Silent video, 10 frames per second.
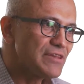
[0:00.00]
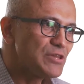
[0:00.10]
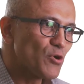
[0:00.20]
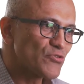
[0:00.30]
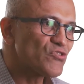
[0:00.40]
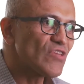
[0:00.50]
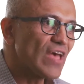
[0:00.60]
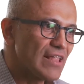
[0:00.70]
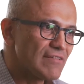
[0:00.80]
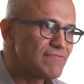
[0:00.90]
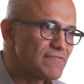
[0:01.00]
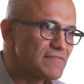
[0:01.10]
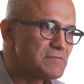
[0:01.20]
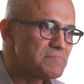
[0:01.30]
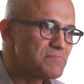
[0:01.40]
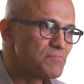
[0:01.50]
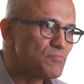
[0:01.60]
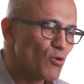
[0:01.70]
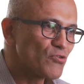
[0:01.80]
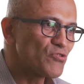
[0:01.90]
in yourself
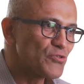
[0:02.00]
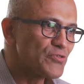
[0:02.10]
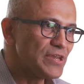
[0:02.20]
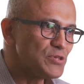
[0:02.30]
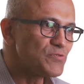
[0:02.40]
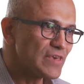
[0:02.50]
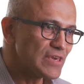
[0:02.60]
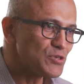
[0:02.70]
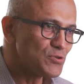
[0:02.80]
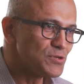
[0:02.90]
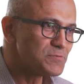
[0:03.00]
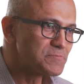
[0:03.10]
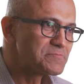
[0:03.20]
more so than you think you do.